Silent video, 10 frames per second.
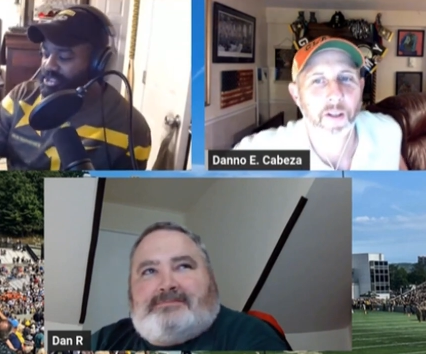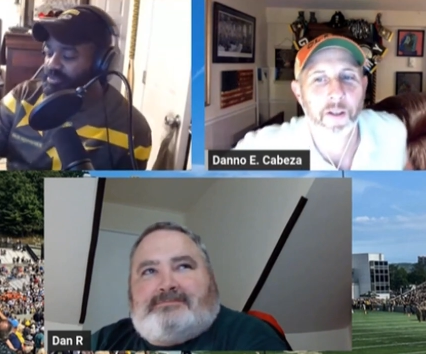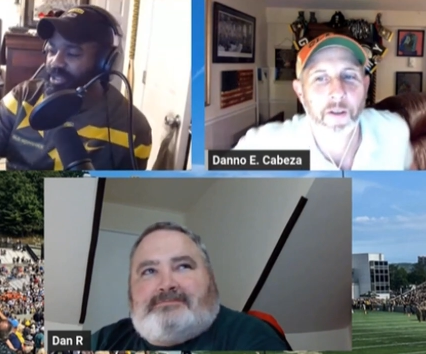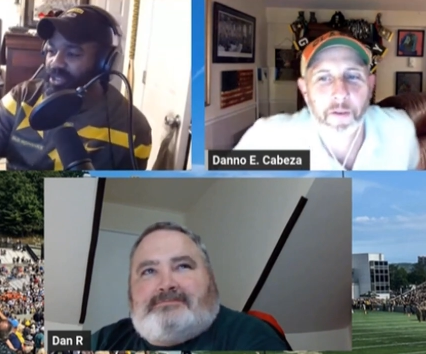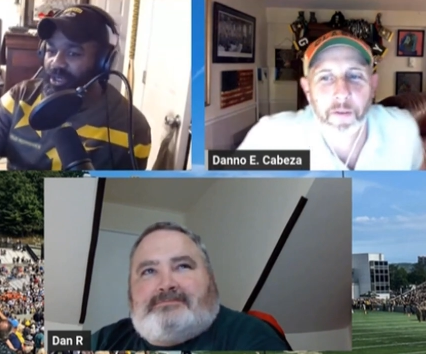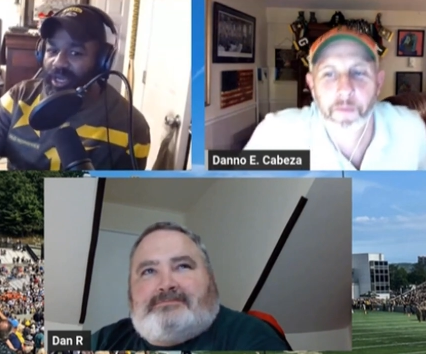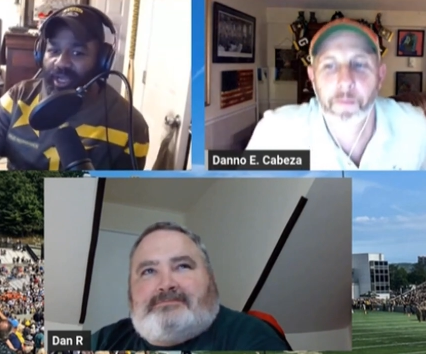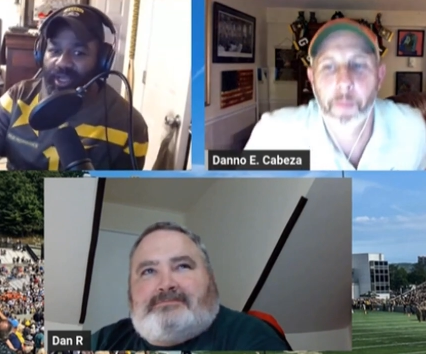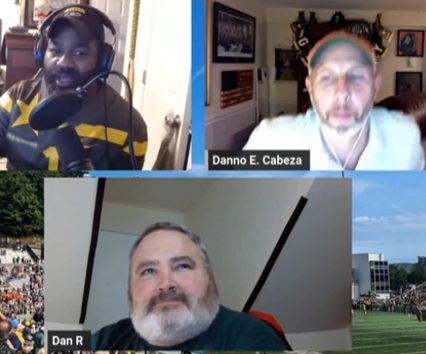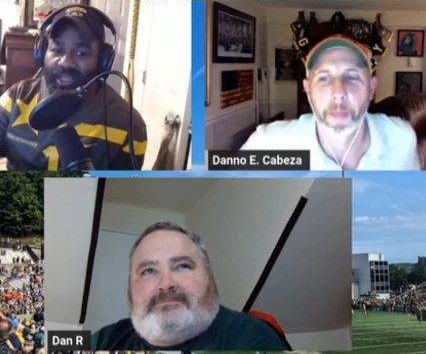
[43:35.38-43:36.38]
Speaker 1: has been your
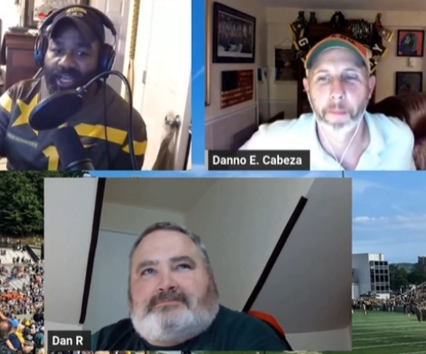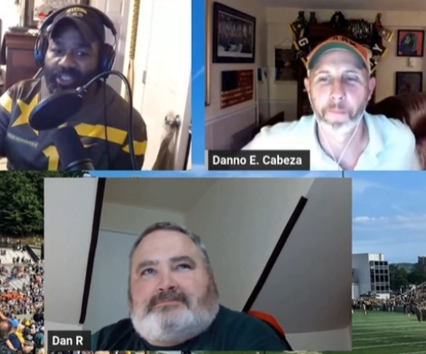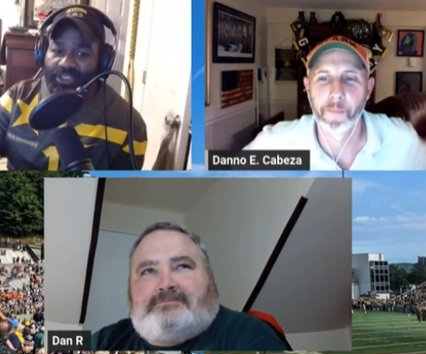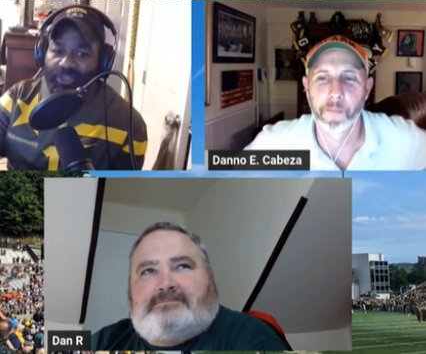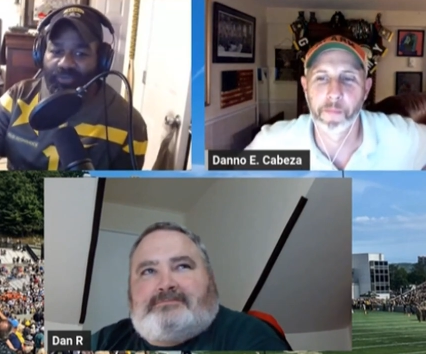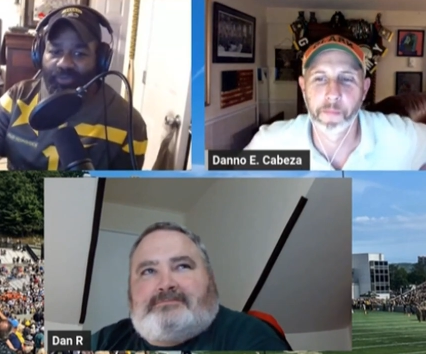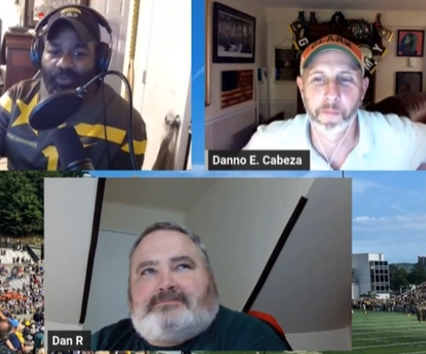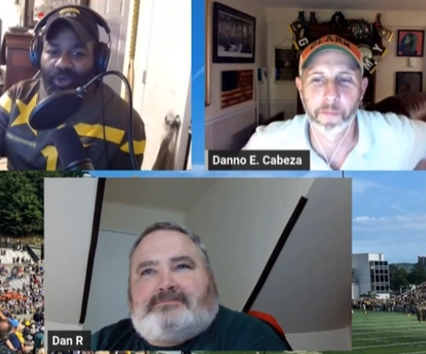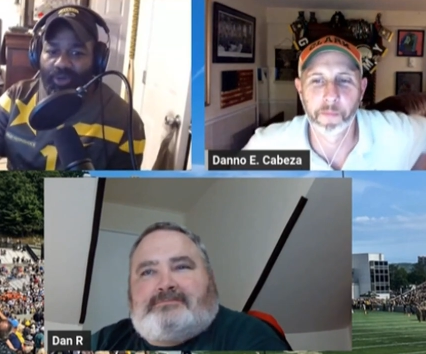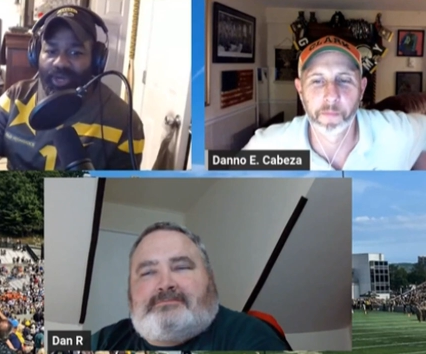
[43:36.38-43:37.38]
College
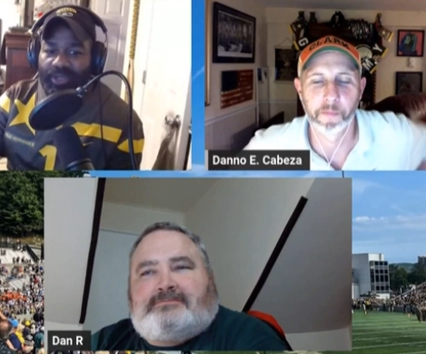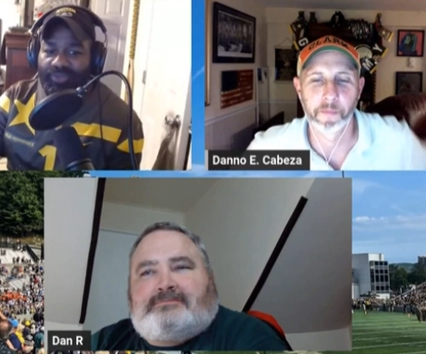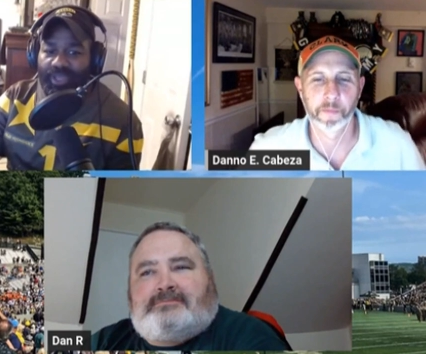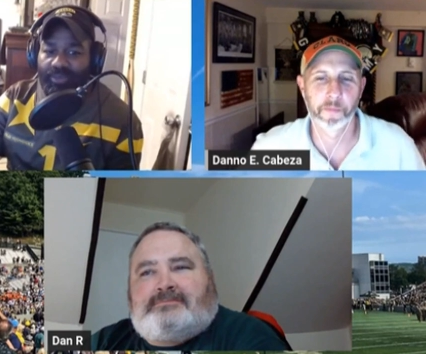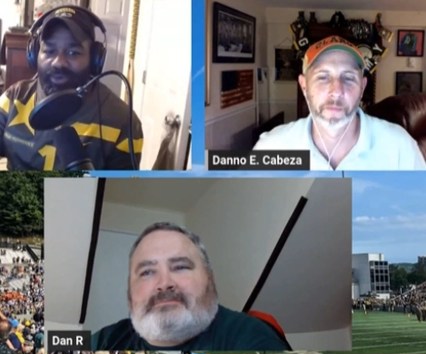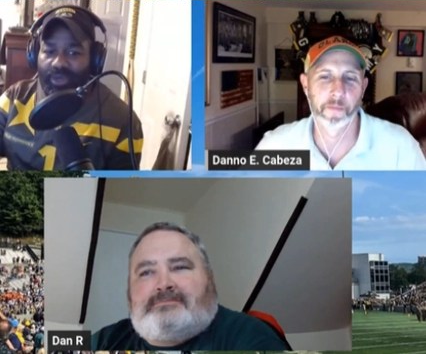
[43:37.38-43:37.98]
Football Roundtable.